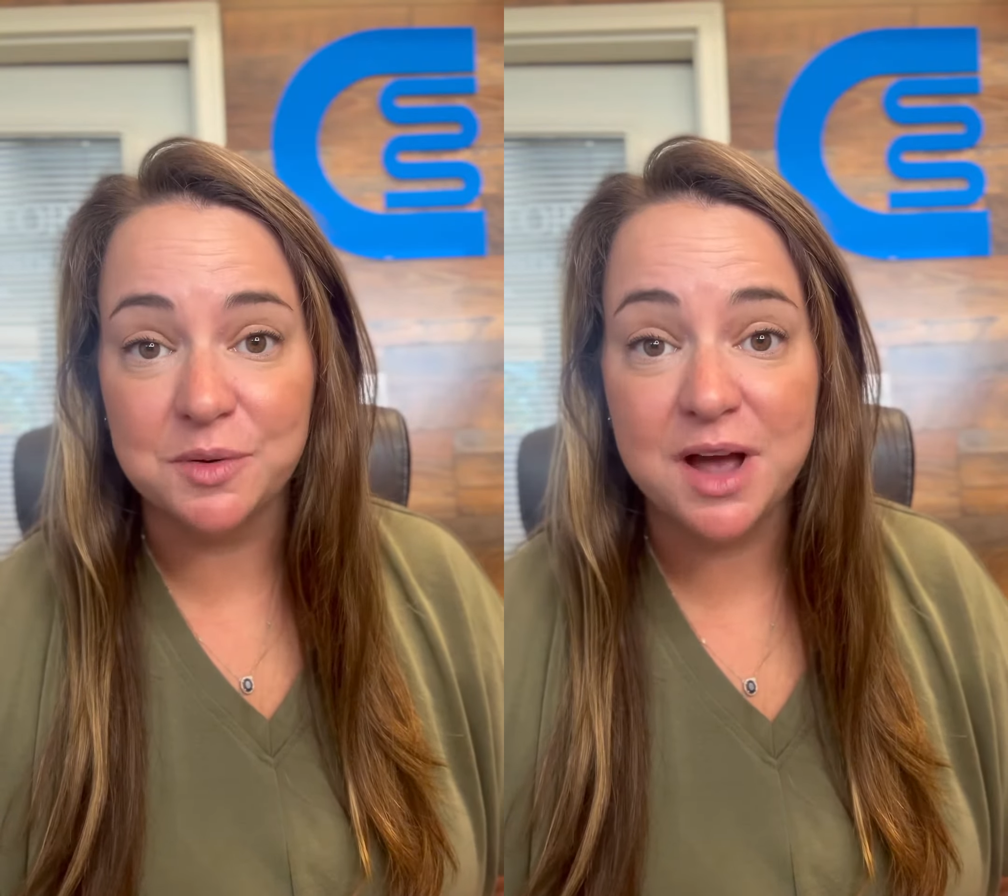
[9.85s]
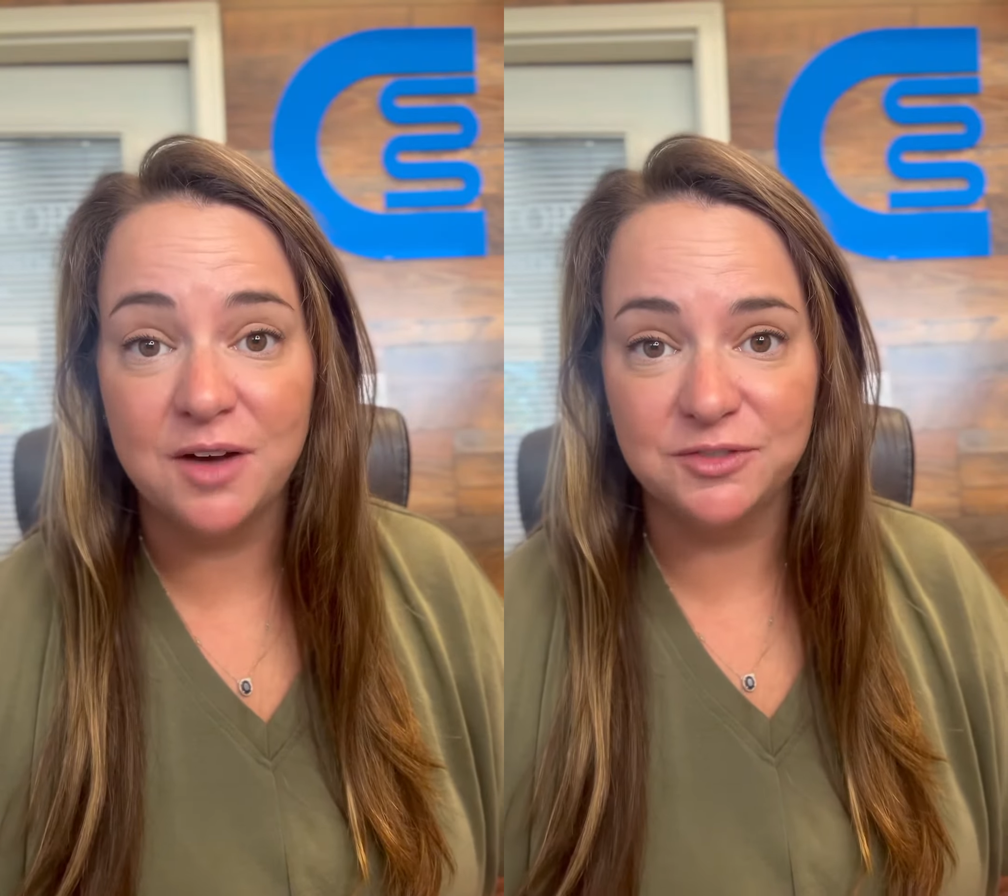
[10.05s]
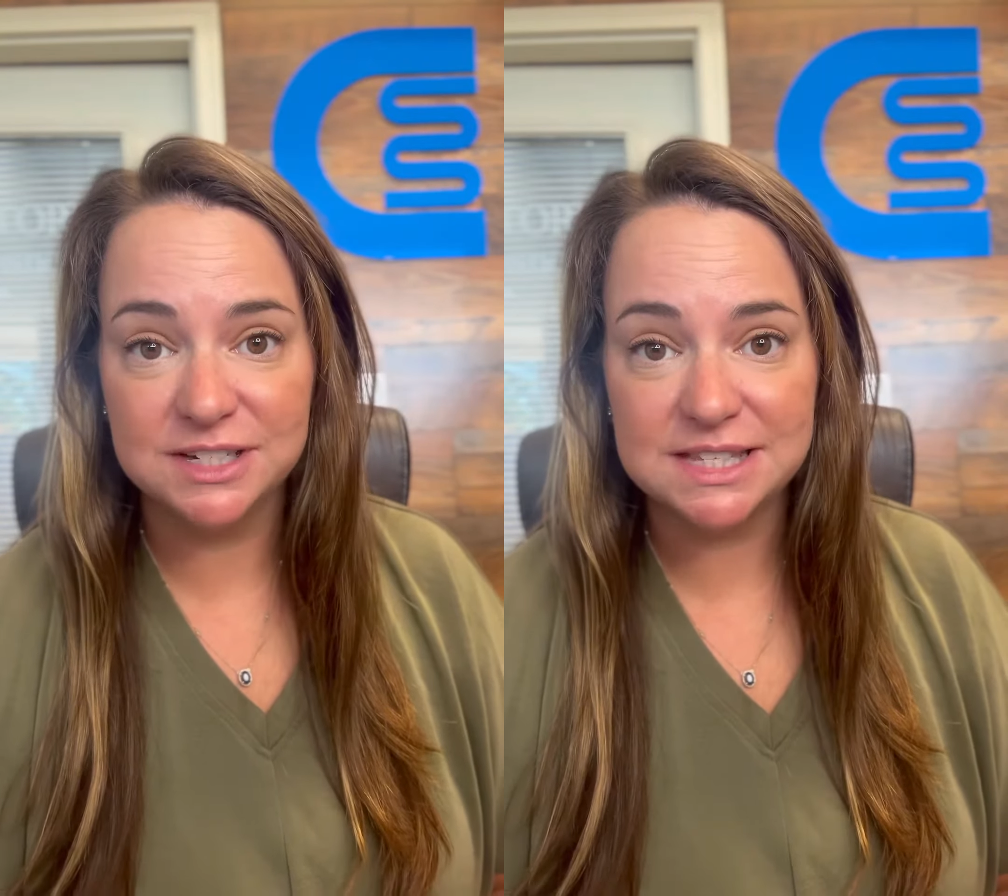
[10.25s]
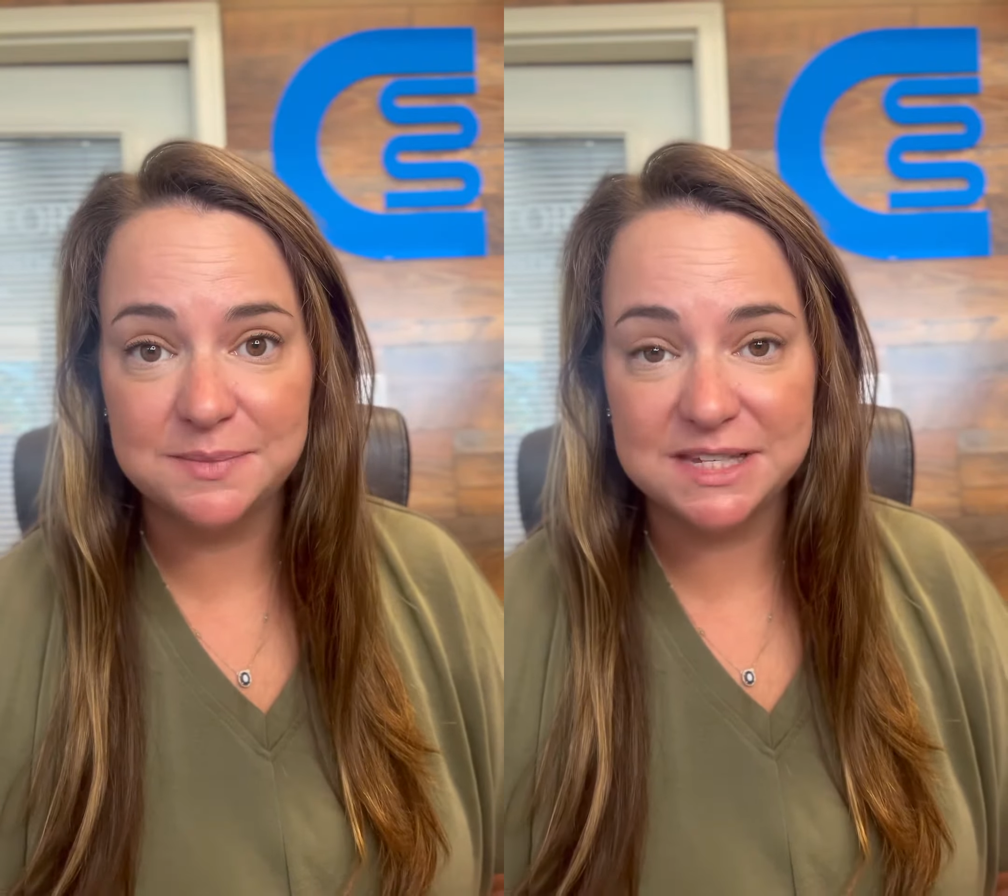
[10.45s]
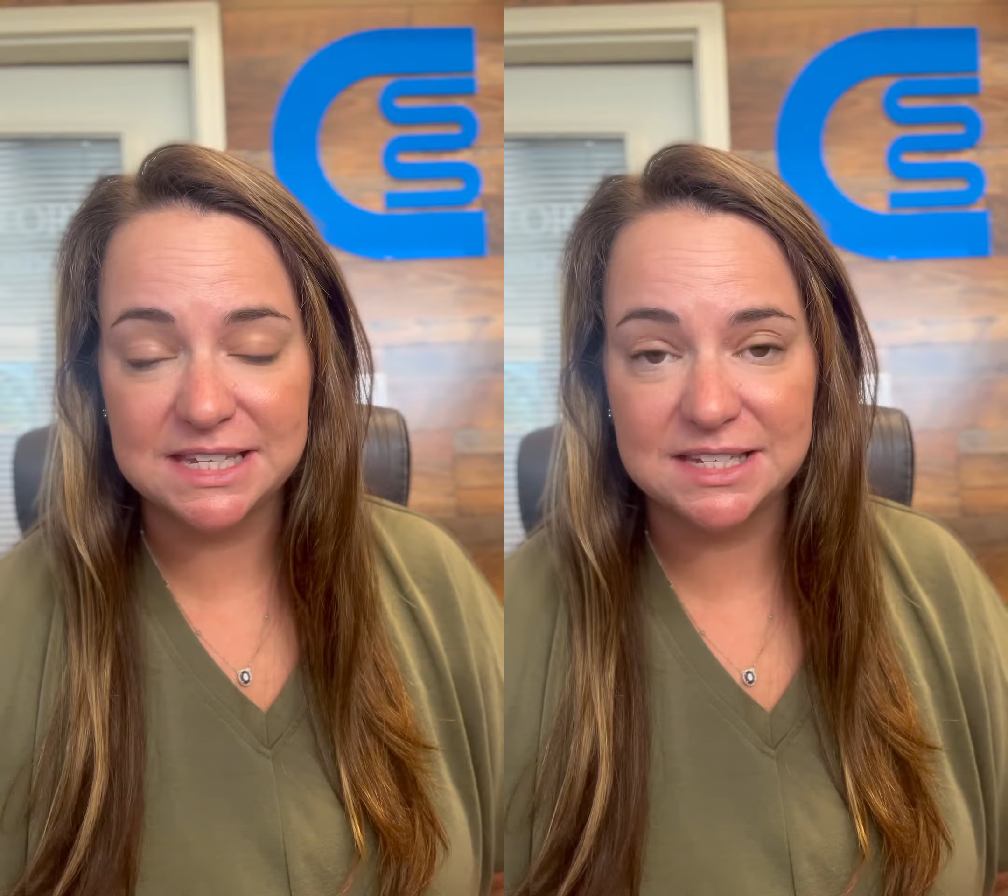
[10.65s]
Comfort
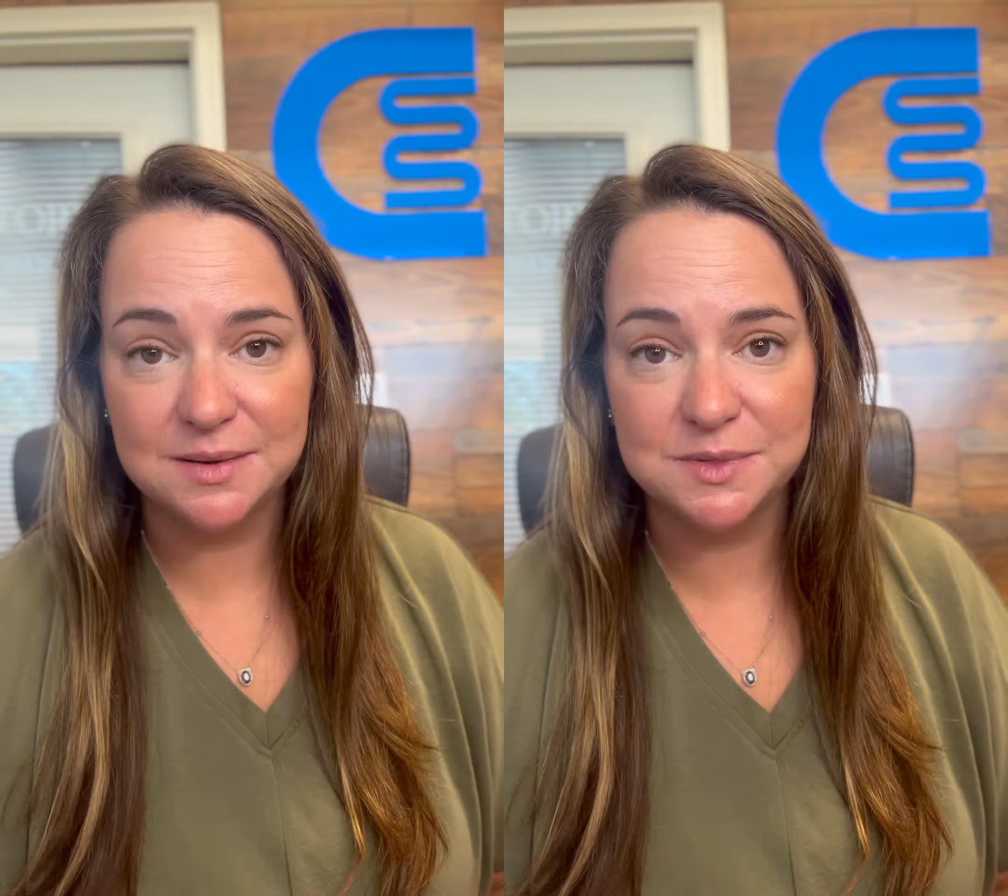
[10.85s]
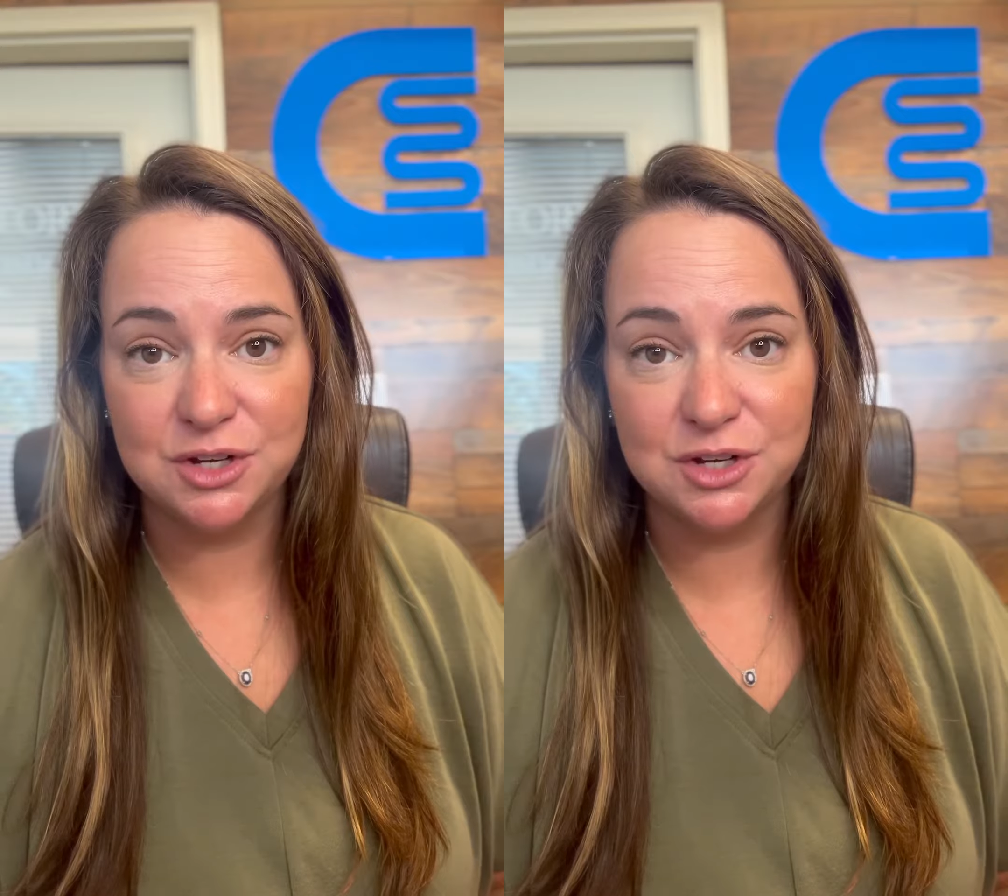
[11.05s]
Sleep Systems,